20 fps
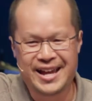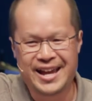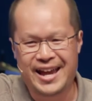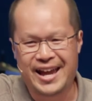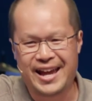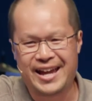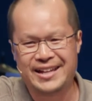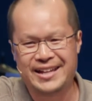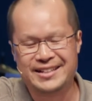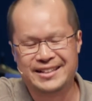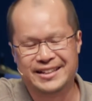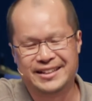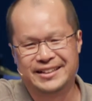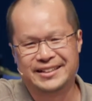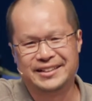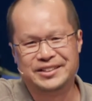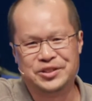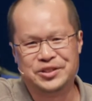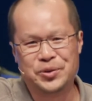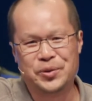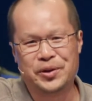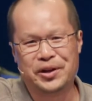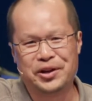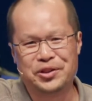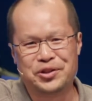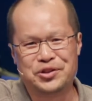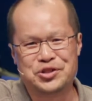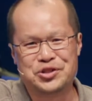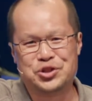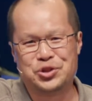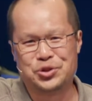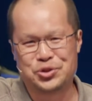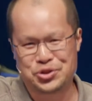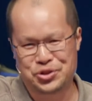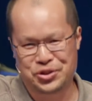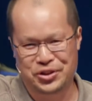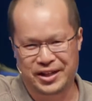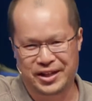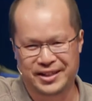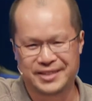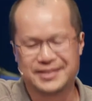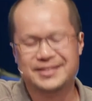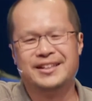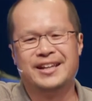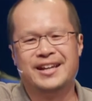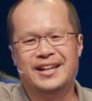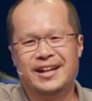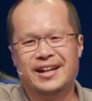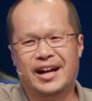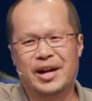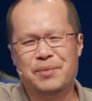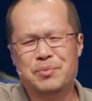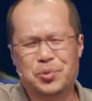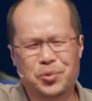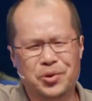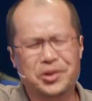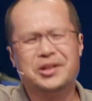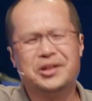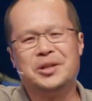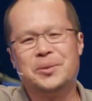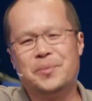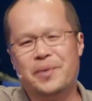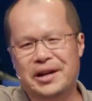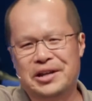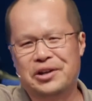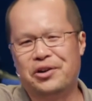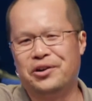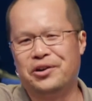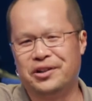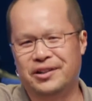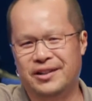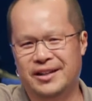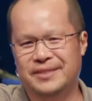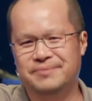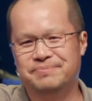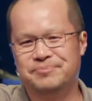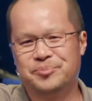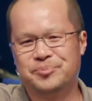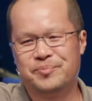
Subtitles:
and doing other church things, I've been working on my yard a lot.